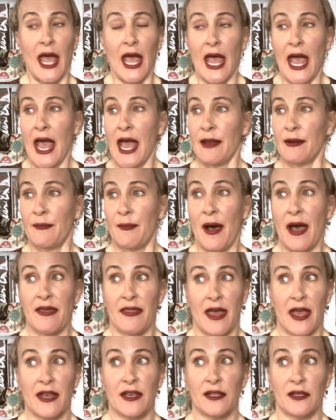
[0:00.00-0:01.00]
and by
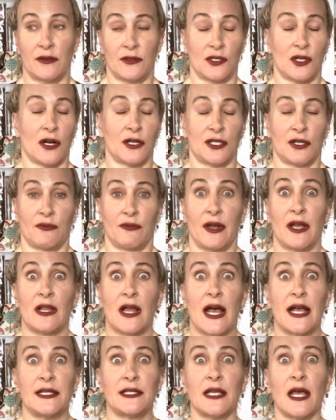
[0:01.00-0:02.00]
then you start to
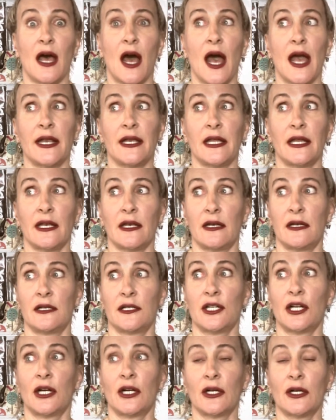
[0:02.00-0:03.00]
realize, I need an
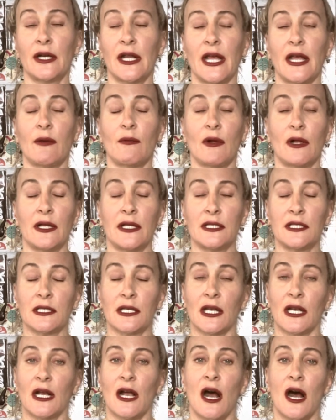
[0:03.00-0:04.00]
attorney, well, it's
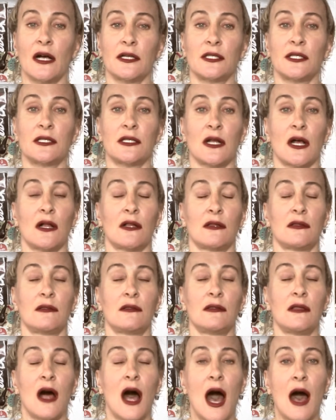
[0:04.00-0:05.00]
going to cost a
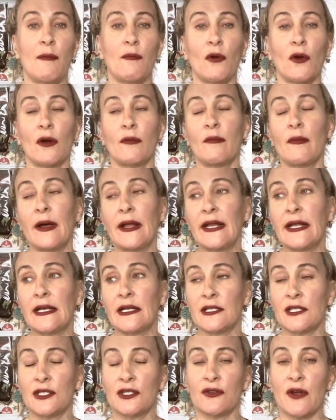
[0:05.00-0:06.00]
lot more money
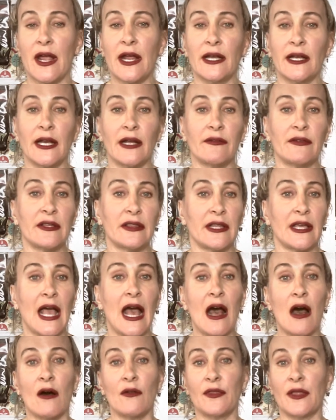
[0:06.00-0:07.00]
to straighten everything
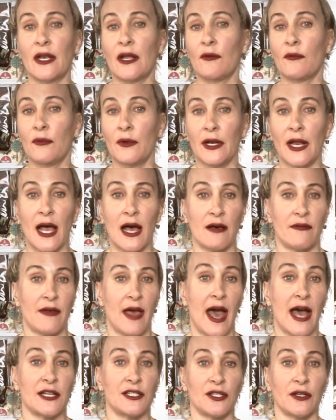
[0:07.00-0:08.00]
out than it would have
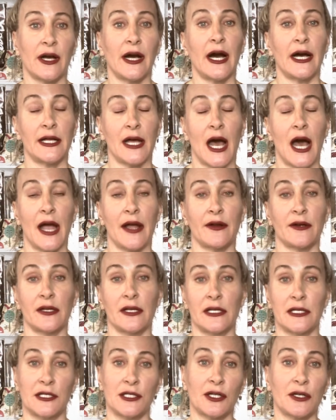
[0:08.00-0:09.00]
had you hired
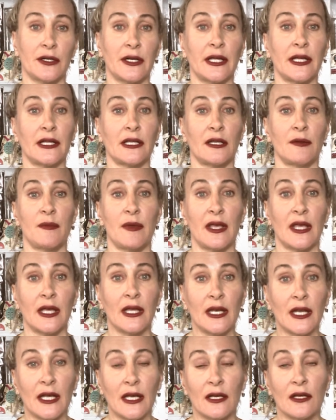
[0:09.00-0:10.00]
an attorney in the
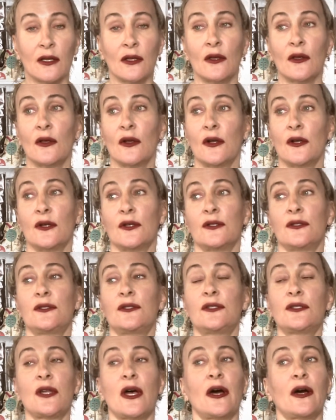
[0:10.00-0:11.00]
beginning.
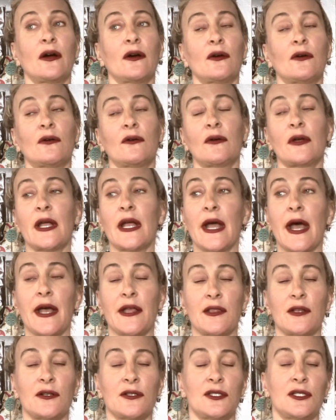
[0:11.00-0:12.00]
So
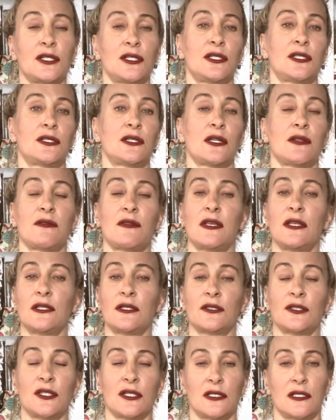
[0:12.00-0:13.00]
These
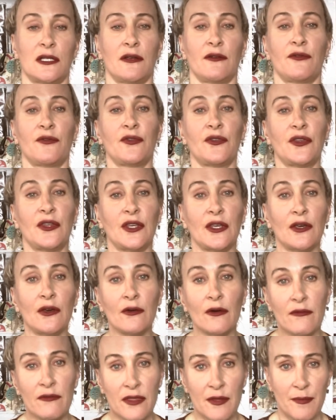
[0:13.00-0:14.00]
are just a few of the